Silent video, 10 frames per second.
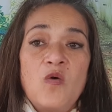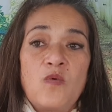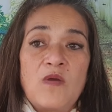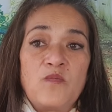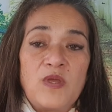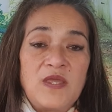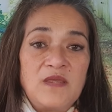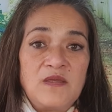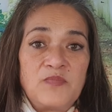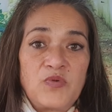when
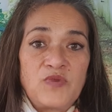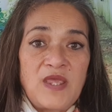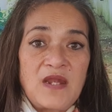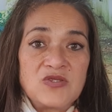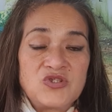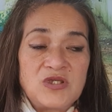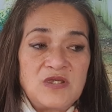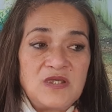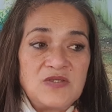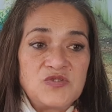we put the energy
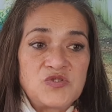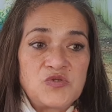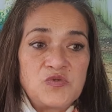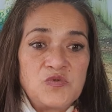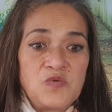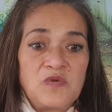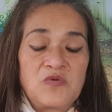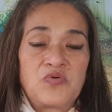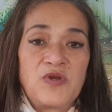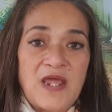into
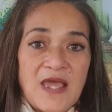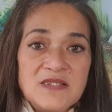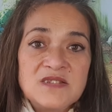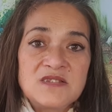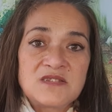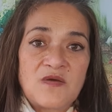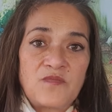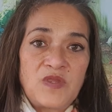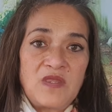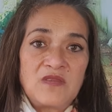creating
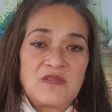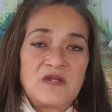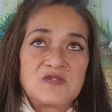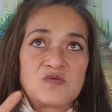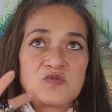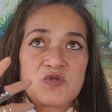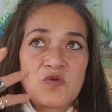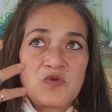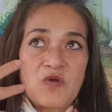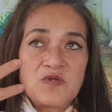something that is also
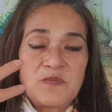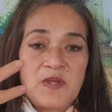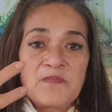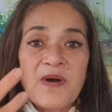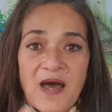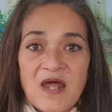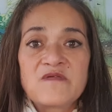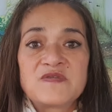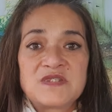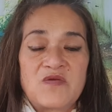going to be a part
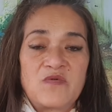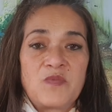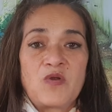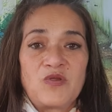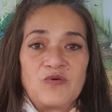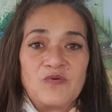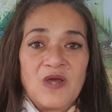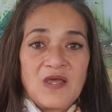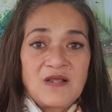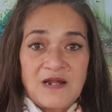of a ceremonial
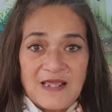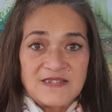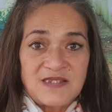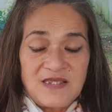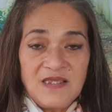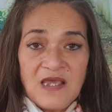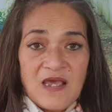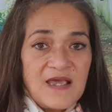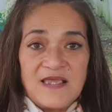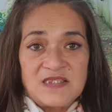cleansing.
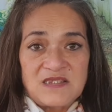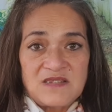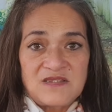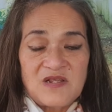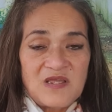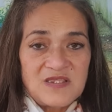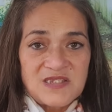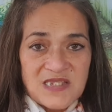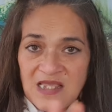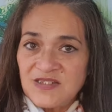It's
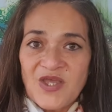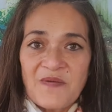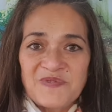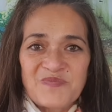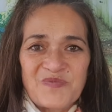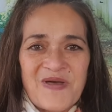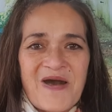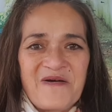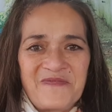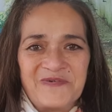10 times more
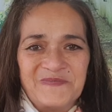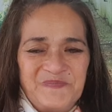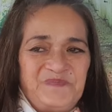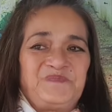powerful.